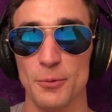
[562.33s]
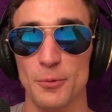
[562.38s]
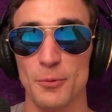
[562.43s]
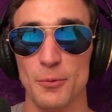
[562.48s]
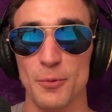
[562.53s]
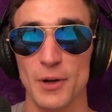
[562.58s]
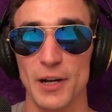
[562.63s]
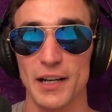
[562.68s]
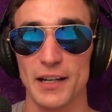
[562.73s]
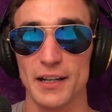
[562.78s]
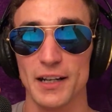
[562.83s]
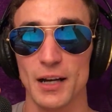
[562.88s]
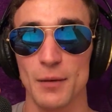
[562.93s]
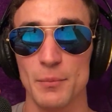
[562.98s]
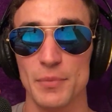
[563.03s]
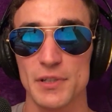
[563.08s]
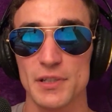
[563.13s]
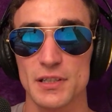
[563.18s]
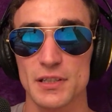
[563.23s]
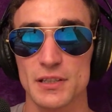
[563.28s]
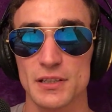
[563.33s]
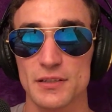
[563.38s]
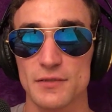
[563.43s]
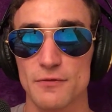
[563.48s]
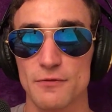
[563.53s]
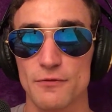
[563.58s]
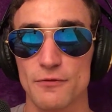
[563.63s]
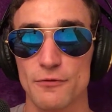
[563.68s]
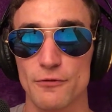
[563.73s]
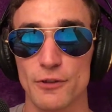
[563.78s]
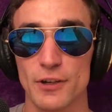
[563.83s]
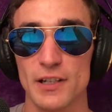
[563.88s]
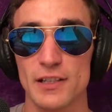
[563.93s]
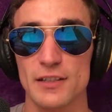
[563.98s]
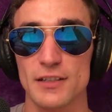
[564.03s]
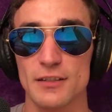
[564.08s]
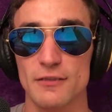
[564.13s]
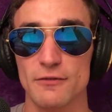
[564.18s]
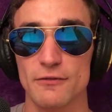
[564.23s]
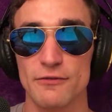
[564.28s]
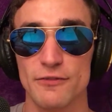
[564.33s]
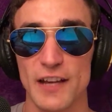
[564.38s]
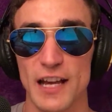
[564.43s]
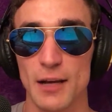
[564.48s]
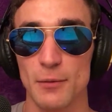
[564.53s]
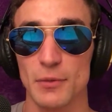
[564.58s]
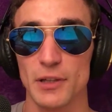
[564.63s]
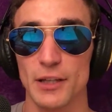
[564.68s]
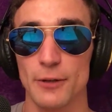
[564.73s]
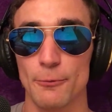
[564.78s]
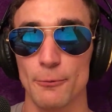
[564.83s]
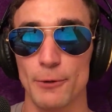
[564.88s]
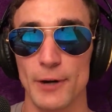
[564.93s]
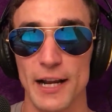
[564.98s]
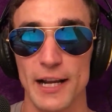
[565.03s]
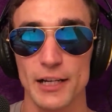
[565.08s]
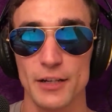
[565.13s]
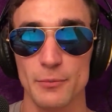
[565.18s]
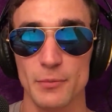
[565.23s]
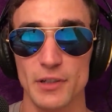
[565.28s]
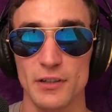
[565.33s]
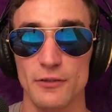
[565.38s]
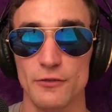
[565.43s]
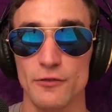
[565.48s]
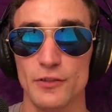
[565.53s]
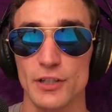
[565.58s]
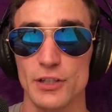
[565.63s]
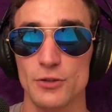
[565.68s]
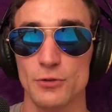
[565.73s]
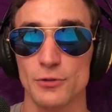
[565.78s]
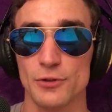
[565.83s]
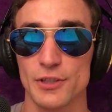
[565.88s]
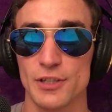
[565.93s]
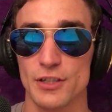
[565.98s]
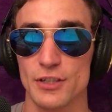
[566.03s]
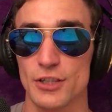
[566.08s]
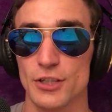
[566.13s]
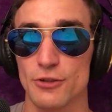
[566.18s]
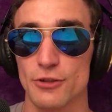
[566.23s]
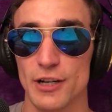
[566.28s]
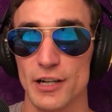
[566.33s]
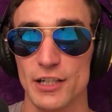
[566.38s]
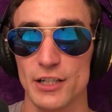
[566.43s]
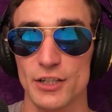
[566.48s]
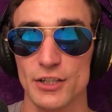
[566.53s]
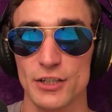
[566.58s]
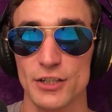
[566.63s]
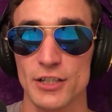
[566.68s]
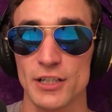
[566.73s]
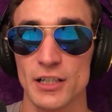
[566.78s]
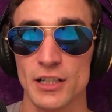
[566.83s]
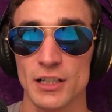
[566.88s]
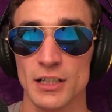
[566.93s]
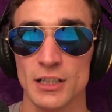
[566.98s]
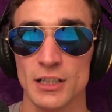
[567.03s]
what encompasses friends and family and random individuals and strangers,